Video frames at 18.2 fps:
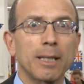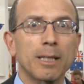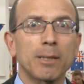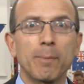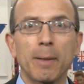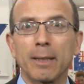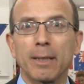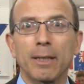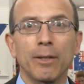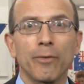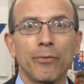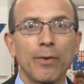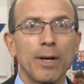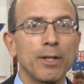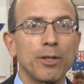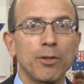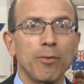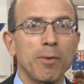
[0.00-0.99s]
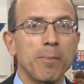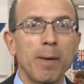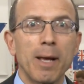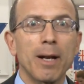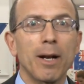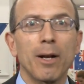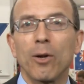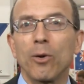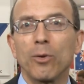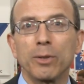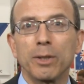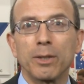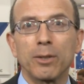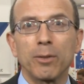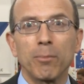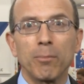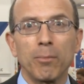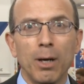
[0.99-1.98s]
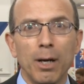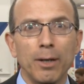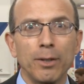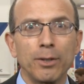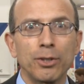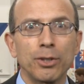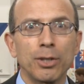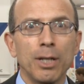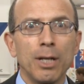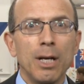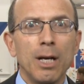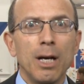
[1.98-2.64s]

expecting the Fed to remain on hold until March,